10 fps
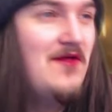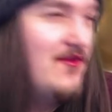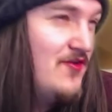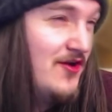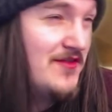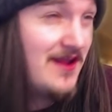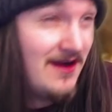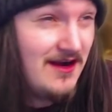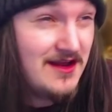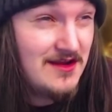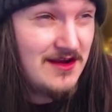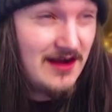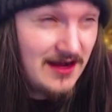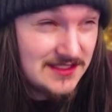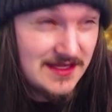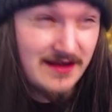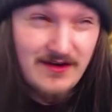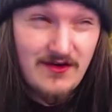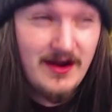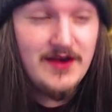Not the Guardian cards that I
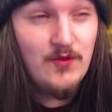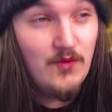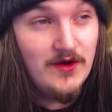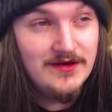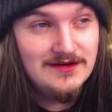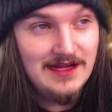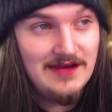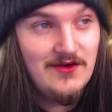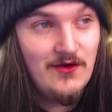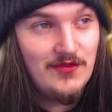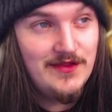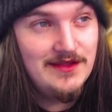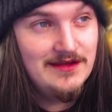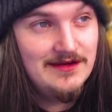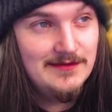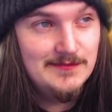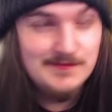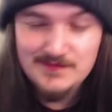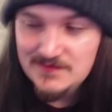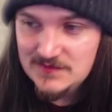kind of want, and not the, um,
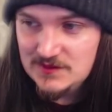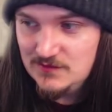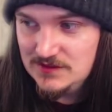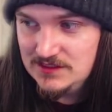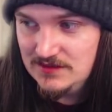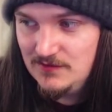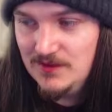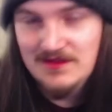what's the other one?